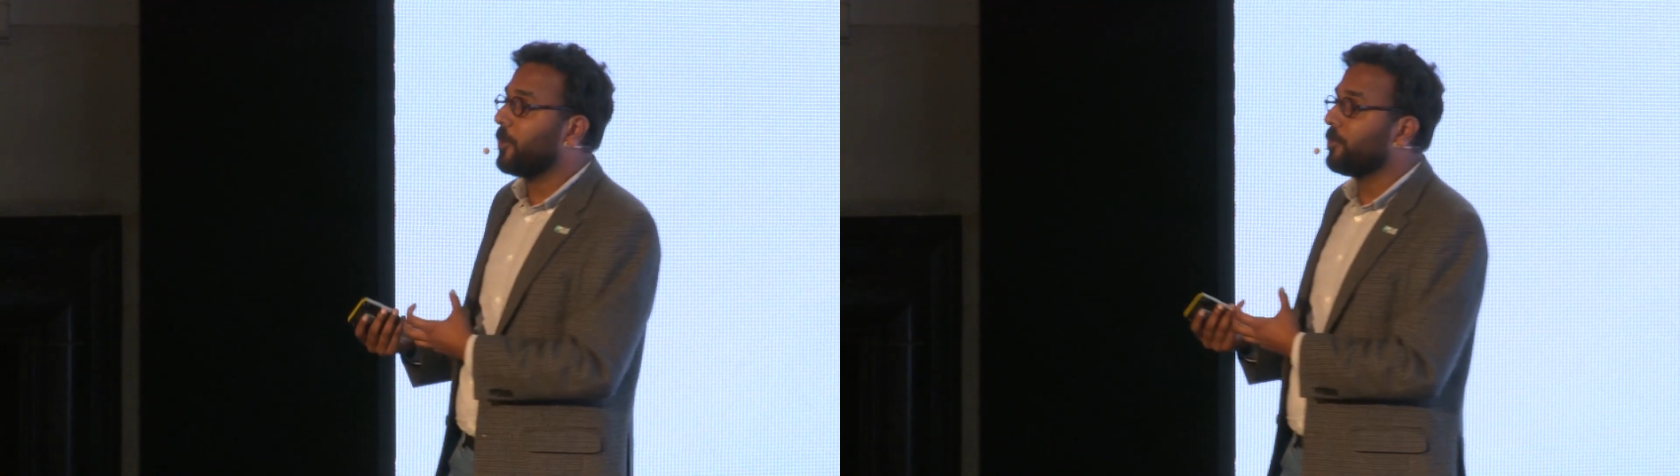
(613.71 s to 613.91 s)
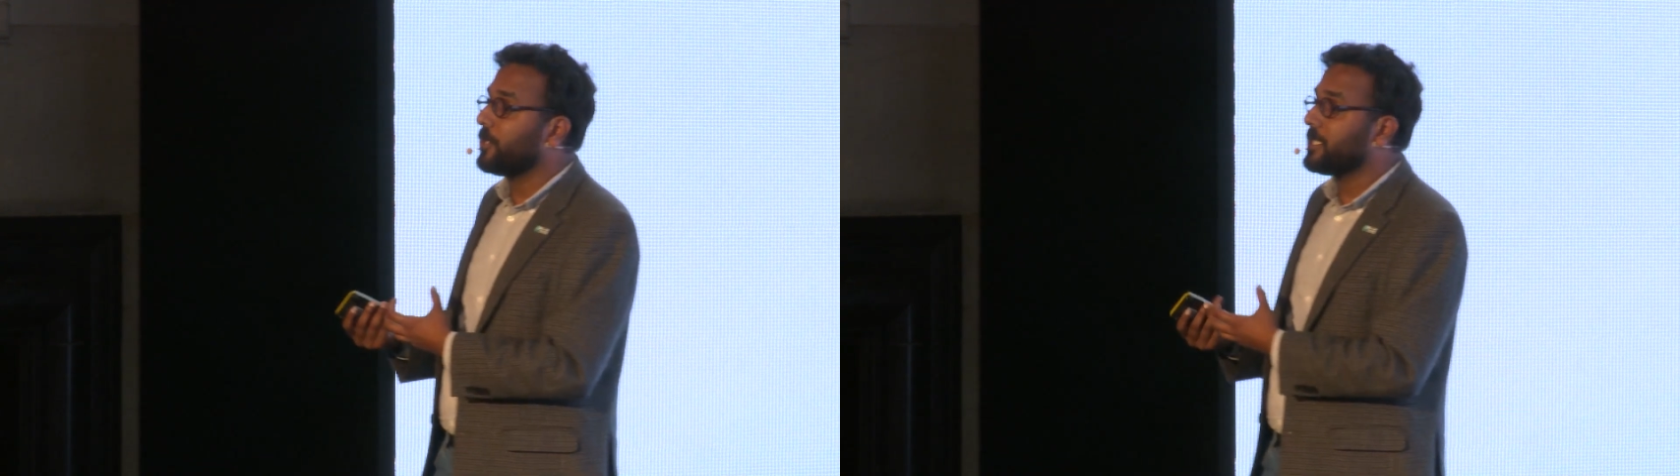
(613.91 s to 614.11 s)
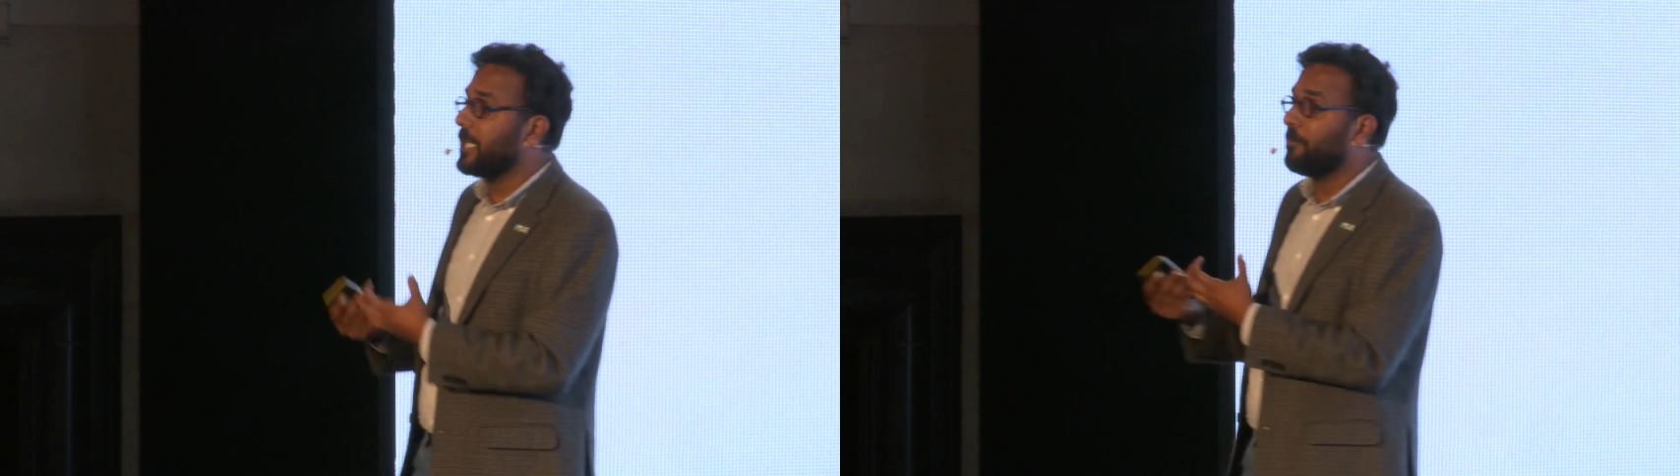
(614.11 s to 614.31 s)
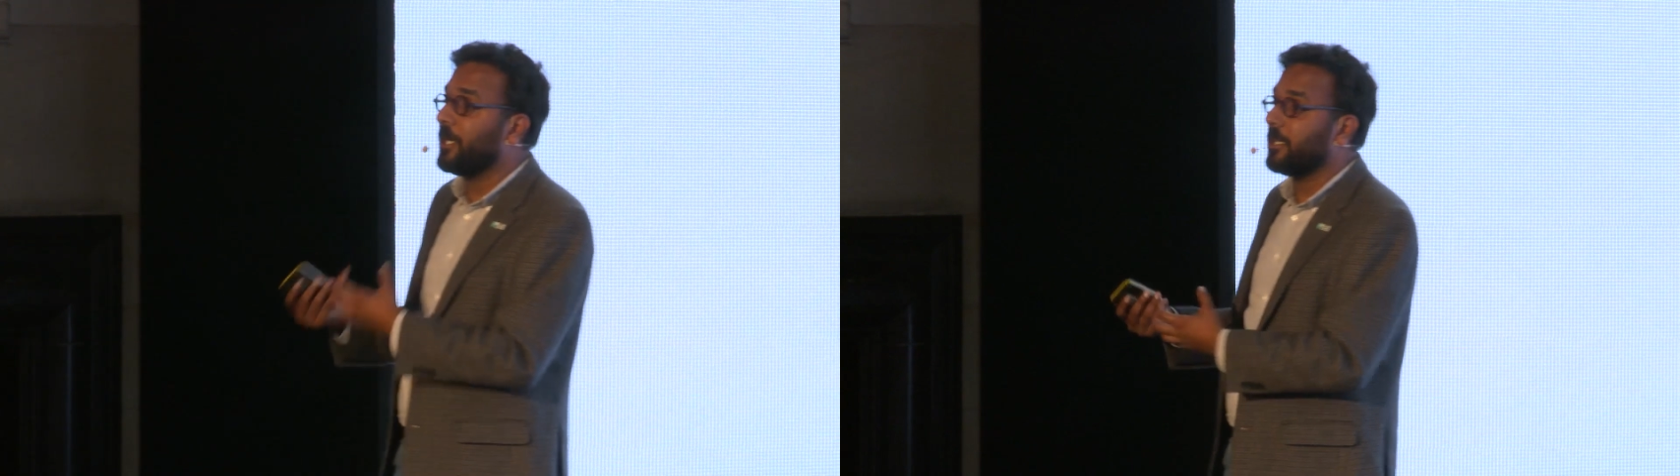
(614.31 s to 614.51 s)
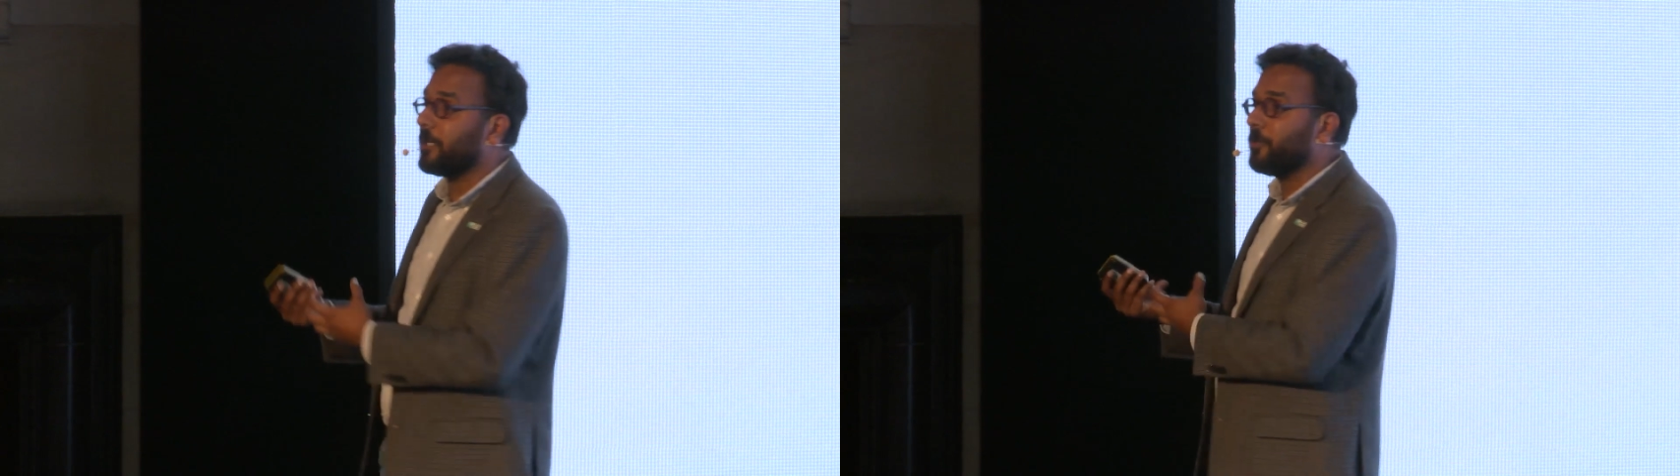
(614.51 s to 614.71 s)
colonies are
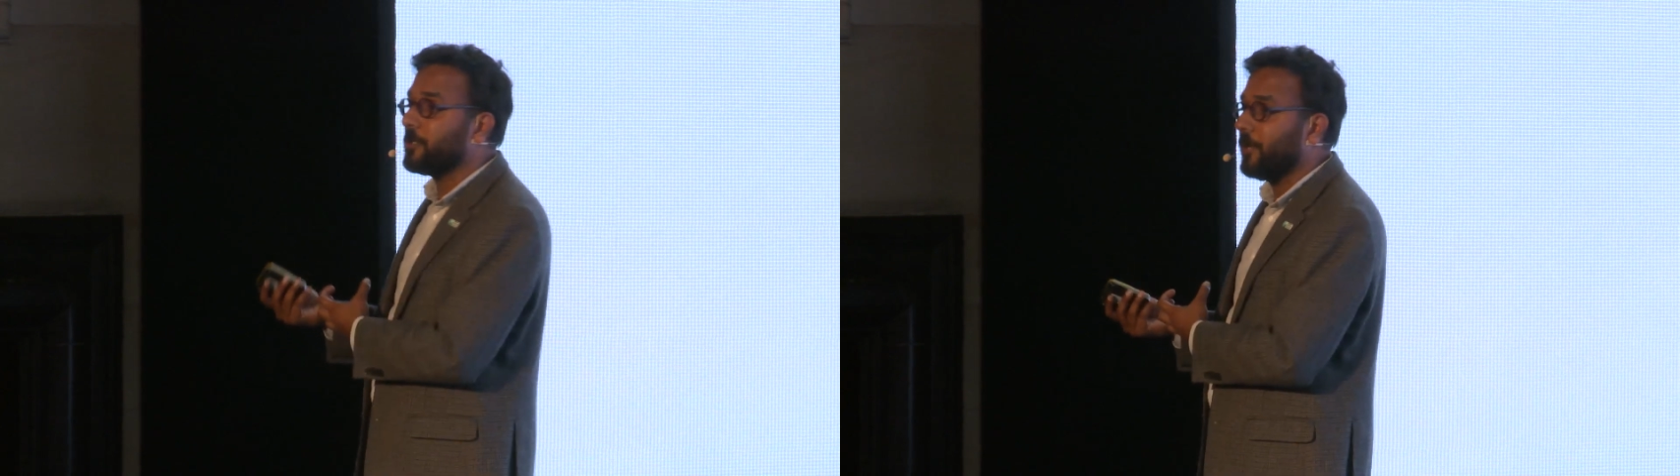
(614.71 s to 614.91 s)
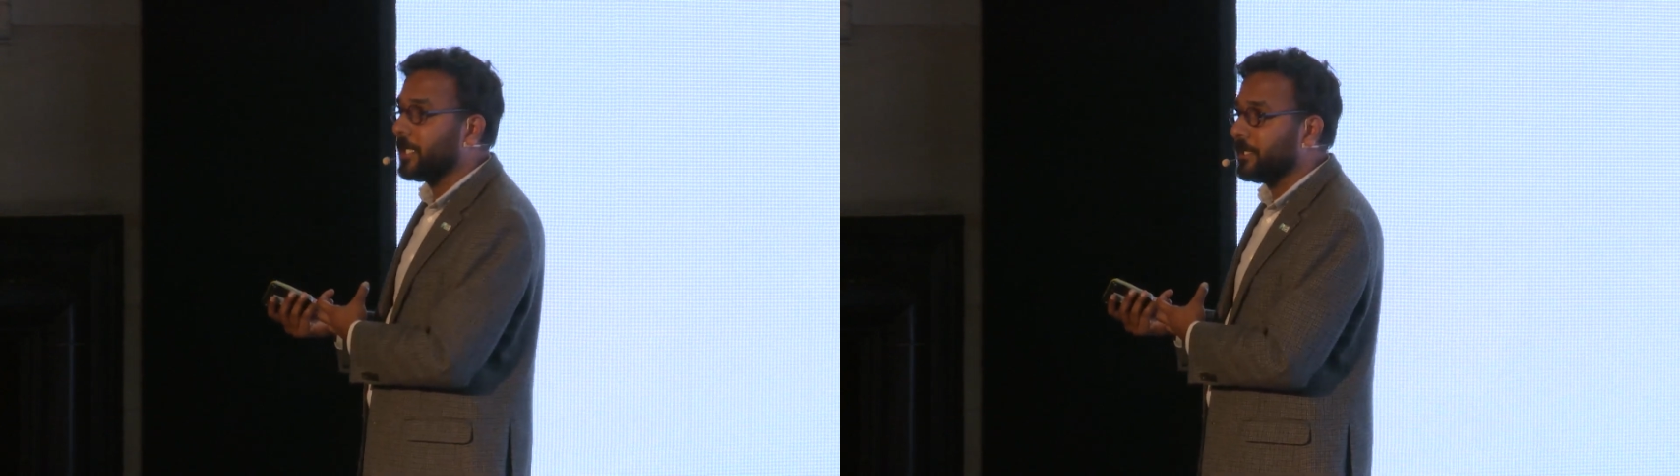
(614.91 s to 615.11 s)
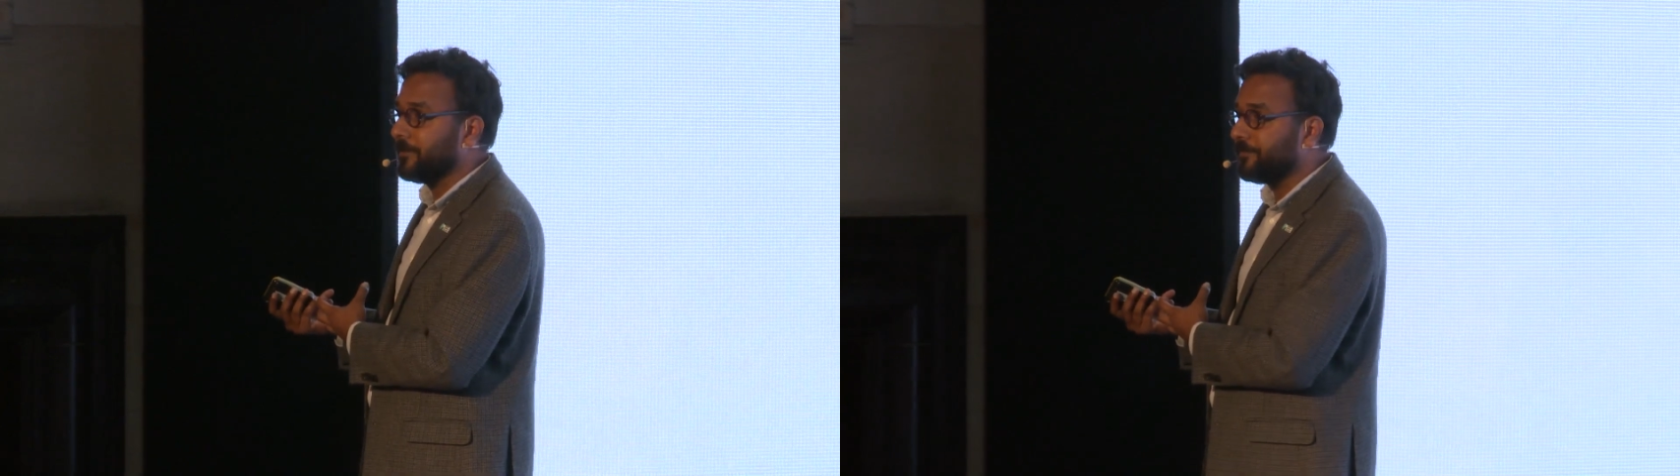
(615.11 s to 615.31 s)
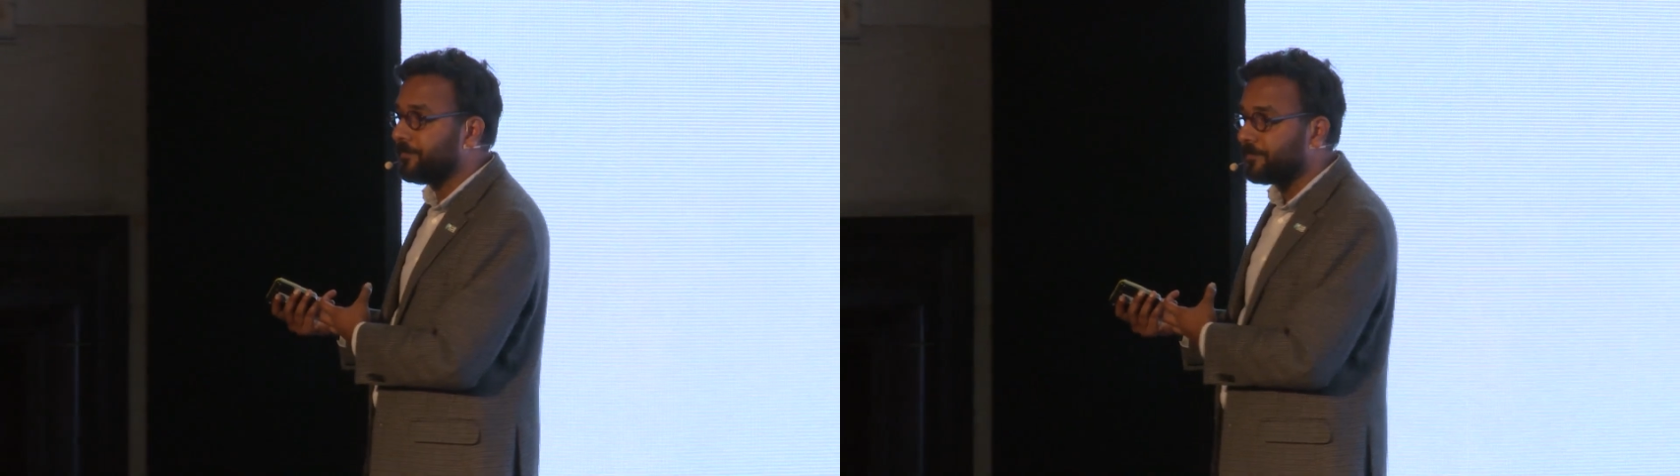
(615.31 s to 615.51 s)
better at which function.